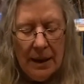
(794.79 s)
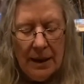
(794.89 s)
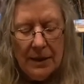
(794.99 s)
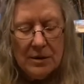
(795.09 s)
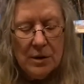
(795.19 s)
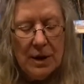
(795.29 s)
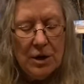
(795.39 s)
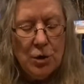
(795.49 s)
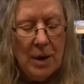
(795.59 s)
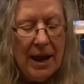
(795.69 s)
So then
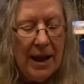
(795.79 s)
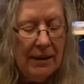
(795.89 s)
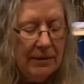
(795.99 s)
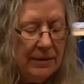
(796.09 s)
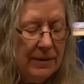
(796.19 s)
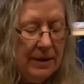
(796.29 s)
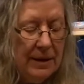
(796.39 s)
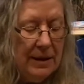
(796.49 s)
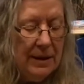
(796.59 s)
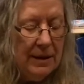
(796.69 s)
you have
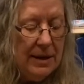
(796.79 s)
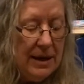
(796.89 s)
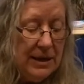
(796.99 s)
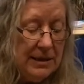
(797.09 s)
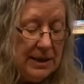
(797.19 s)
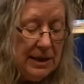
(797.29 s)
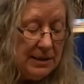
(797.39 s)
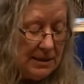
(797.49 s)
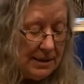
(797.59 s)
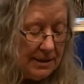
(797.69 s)
the
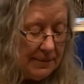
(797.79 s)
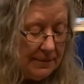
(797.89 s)
antennas,